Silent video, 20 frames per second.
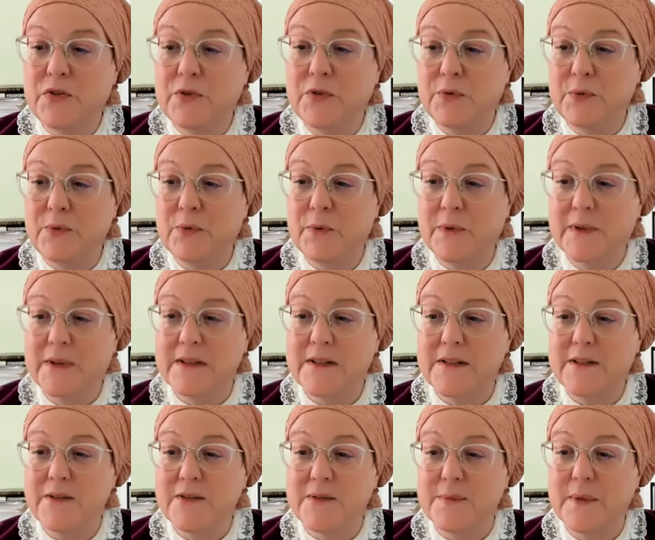
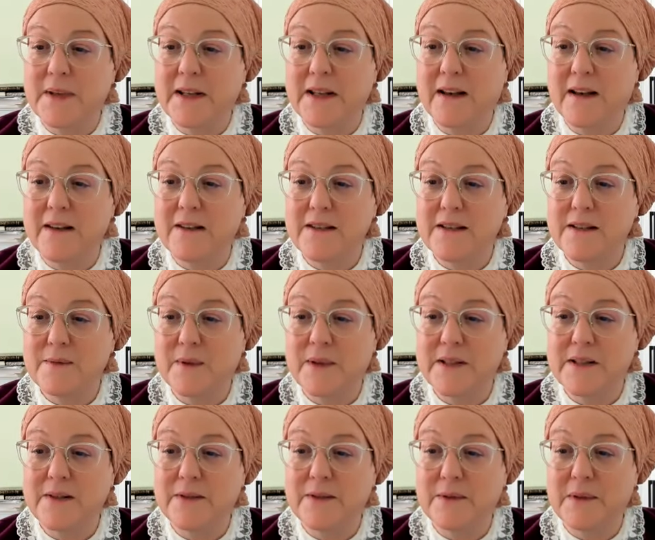Excuse me, I just
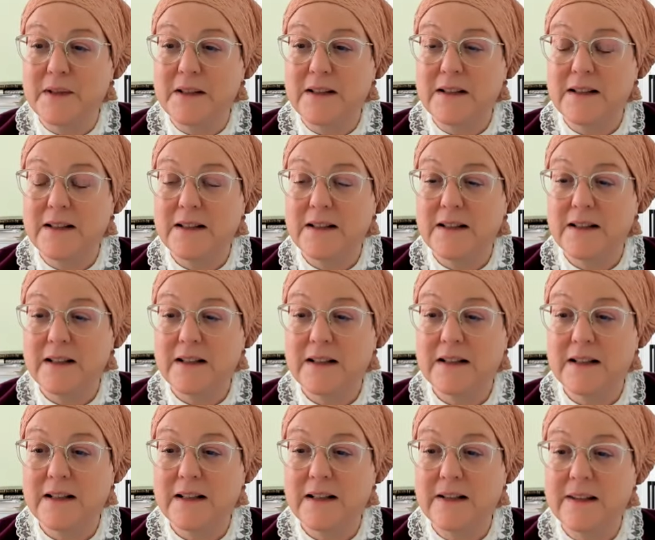want to
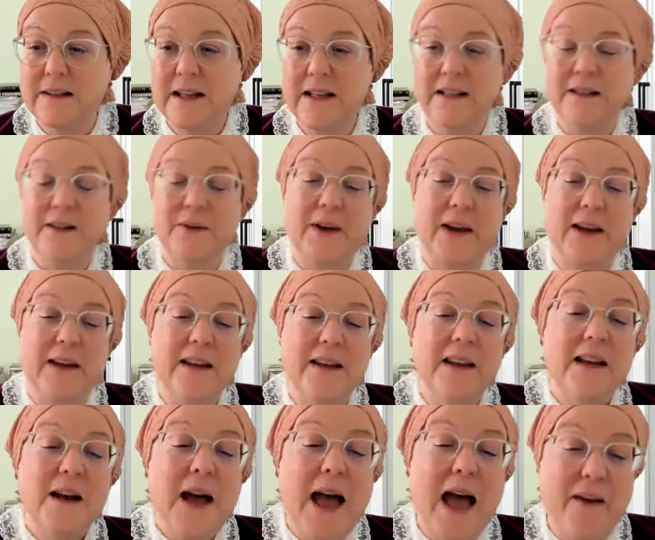click on that. Okay,
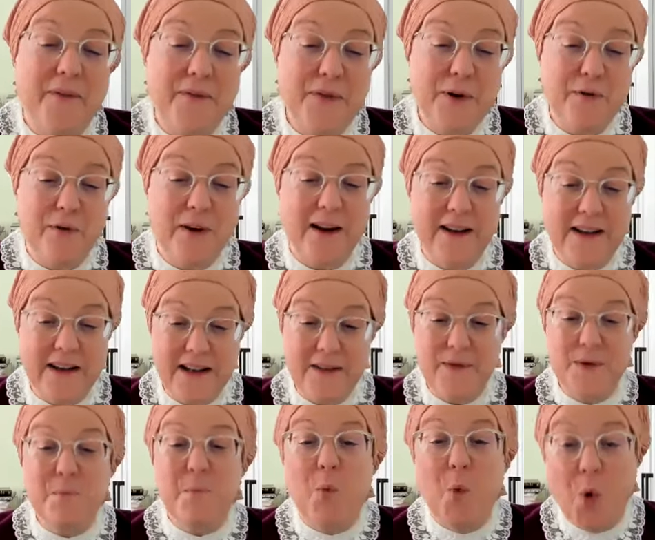half the credit,
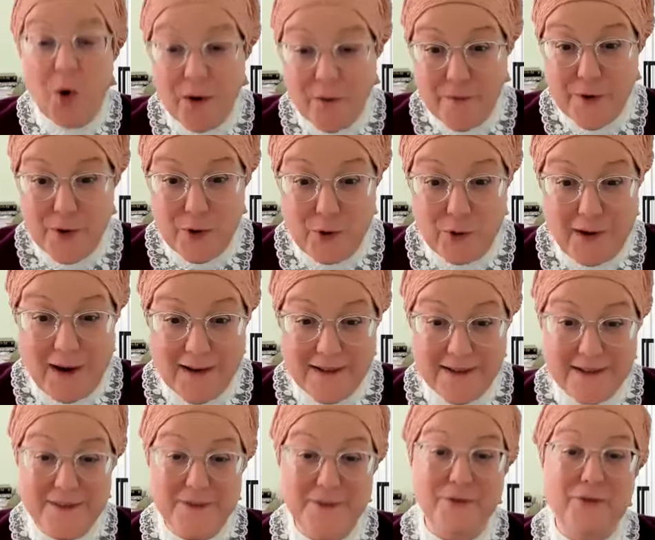even more of the
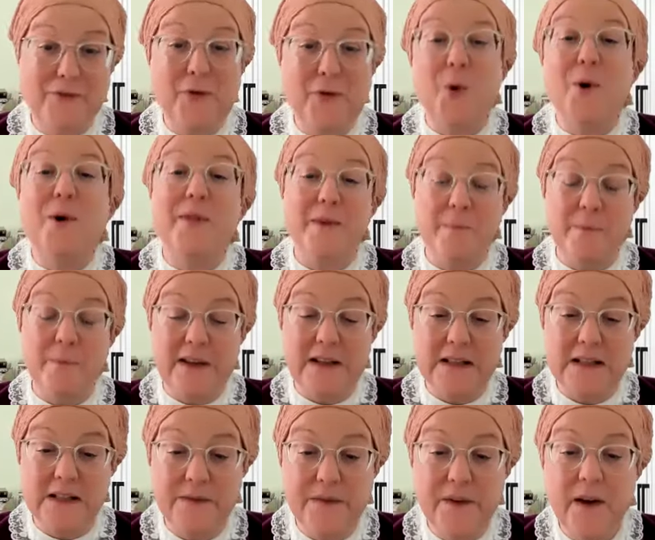credit for the
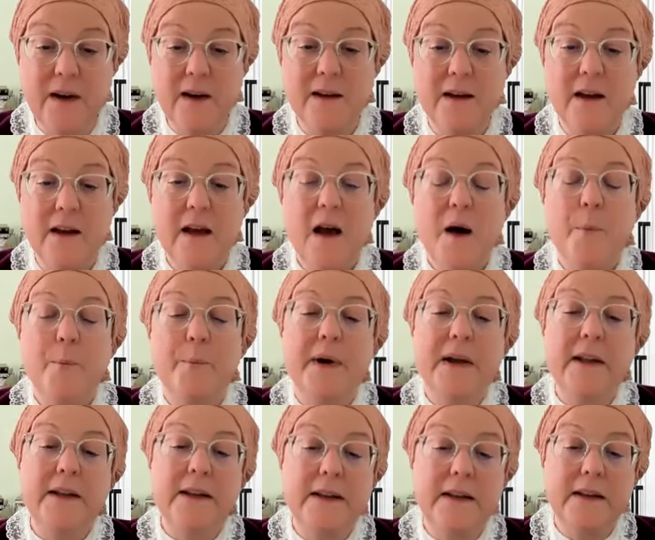mitzvah,
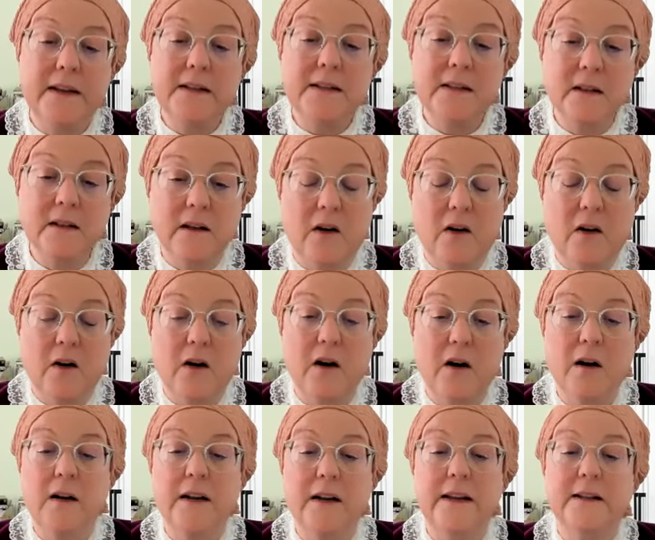but
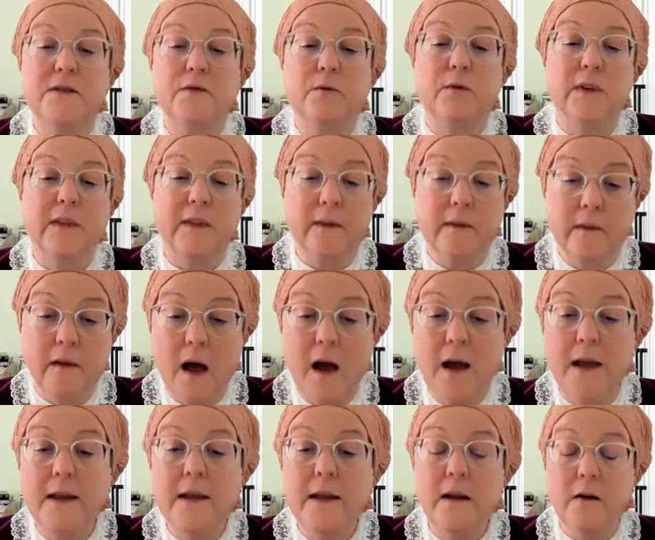Yissachar is
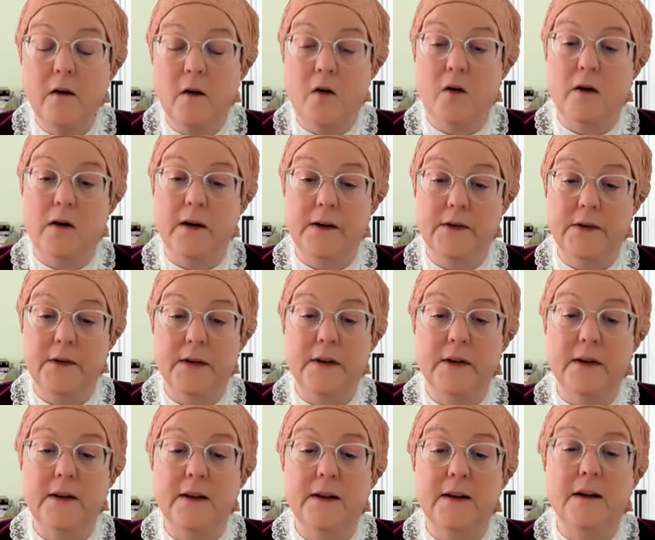relying on
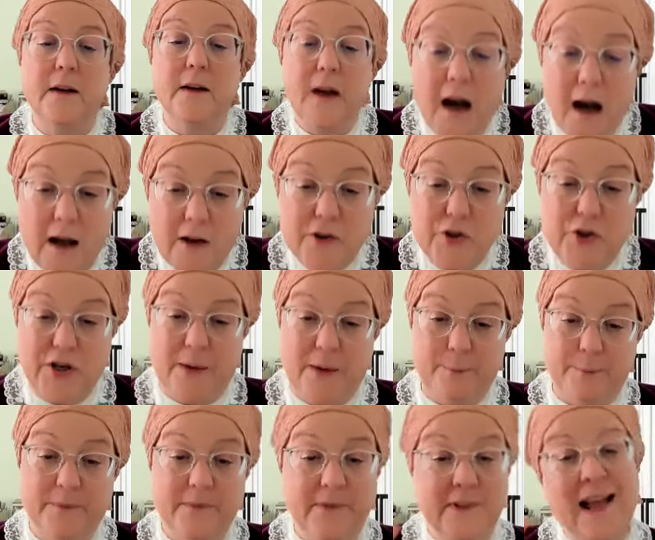
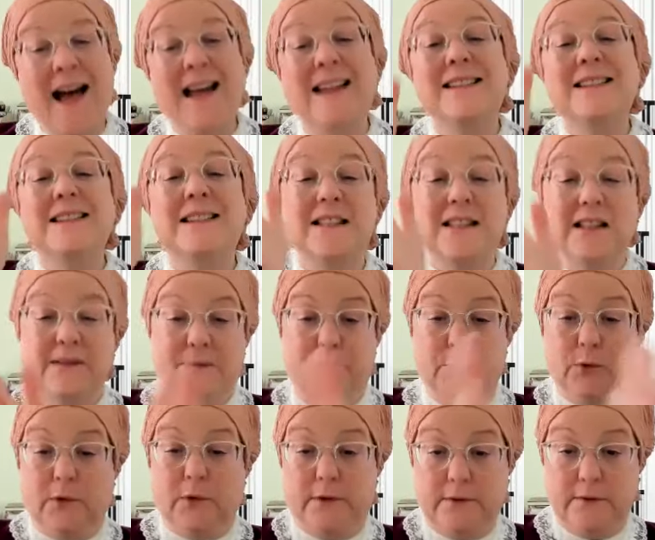Hashem, not
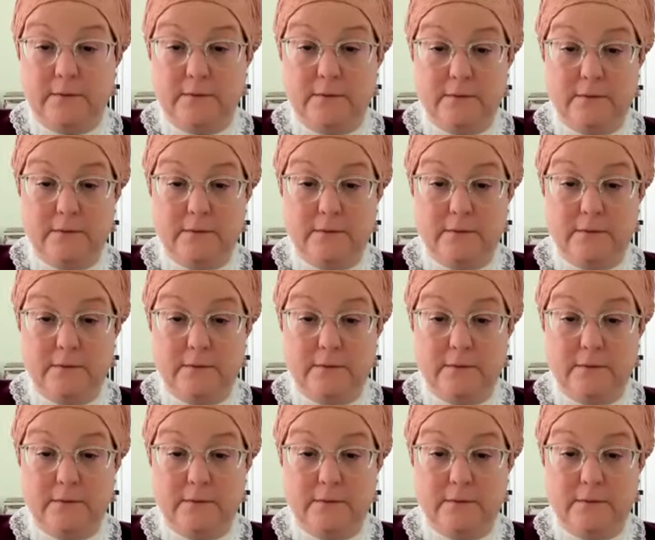Zevulun.